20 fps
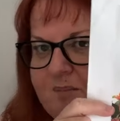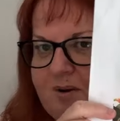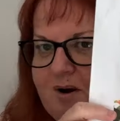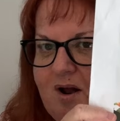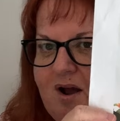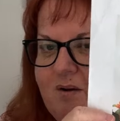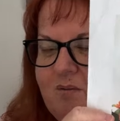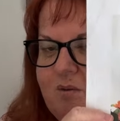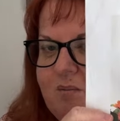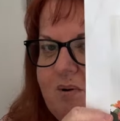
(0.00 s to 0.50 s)
but
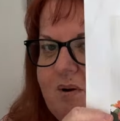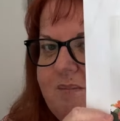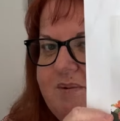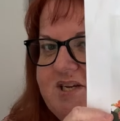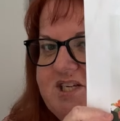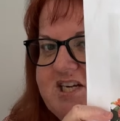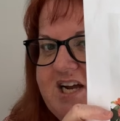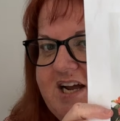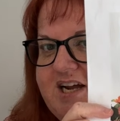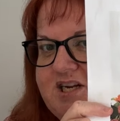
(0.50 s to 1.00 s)
I will probably
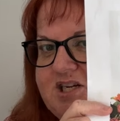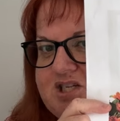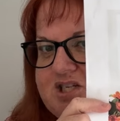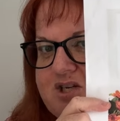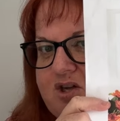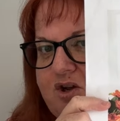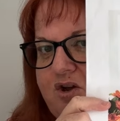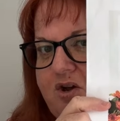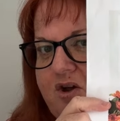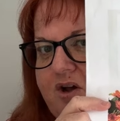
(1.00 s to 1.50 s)

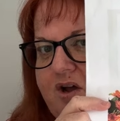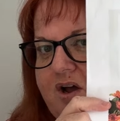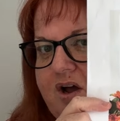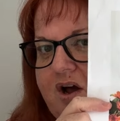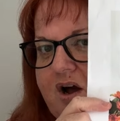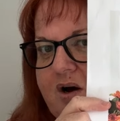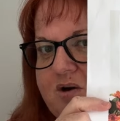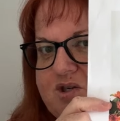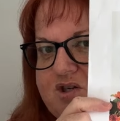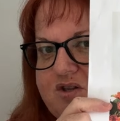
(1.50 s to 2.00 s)
change her.
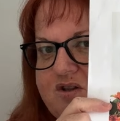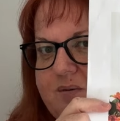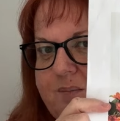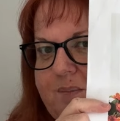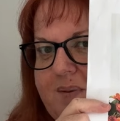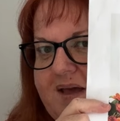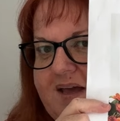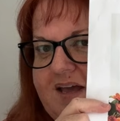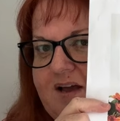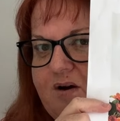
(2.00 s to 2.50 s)
I'll do the
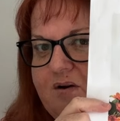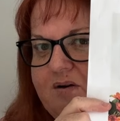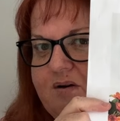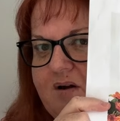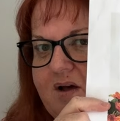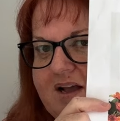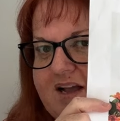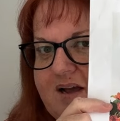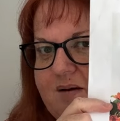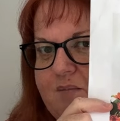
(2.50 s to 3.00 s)
bee on
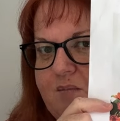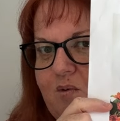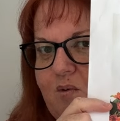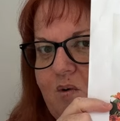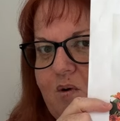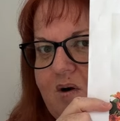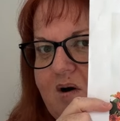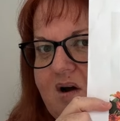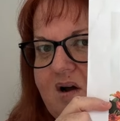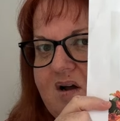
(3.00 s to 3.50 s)
like a
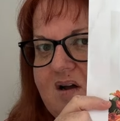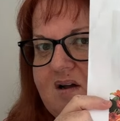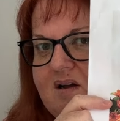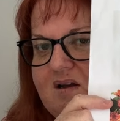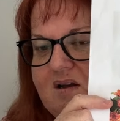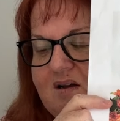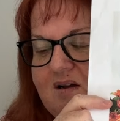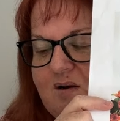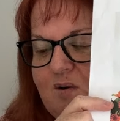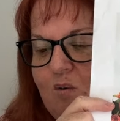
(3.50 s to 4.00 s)
more
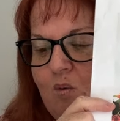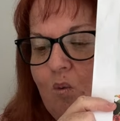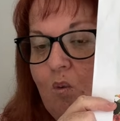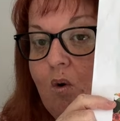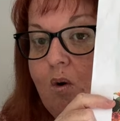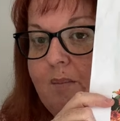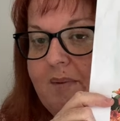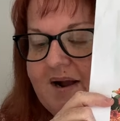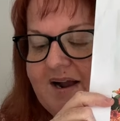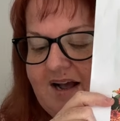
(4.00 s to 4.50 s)

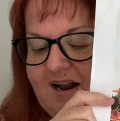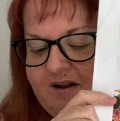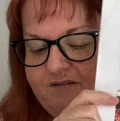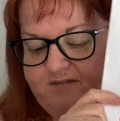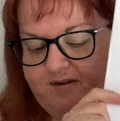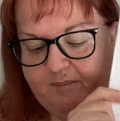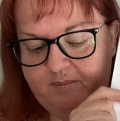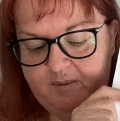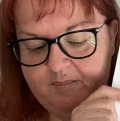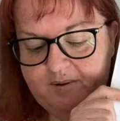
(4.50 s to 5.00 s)
warmer colour
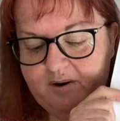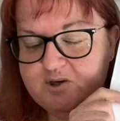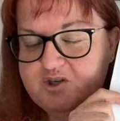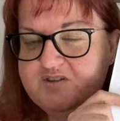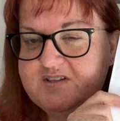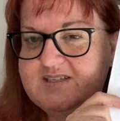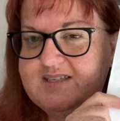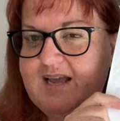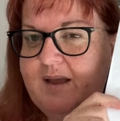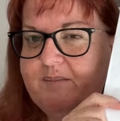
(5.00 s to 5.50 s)
fabric, but I'll do
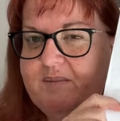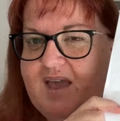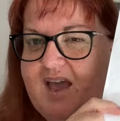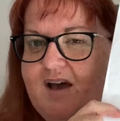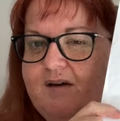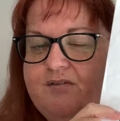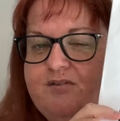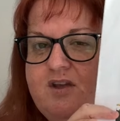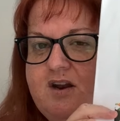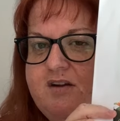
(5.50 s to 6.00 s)
the same
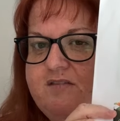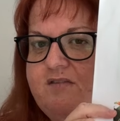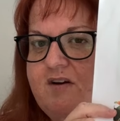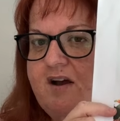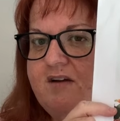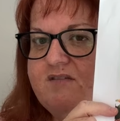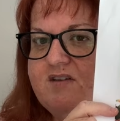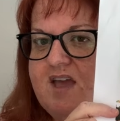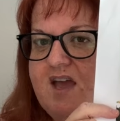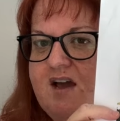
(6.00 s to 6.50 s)
count,
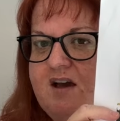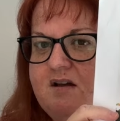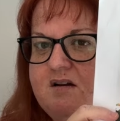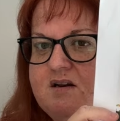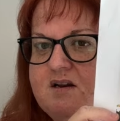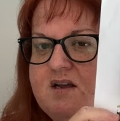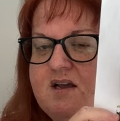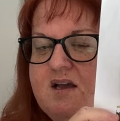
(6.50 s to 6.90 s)
35 count.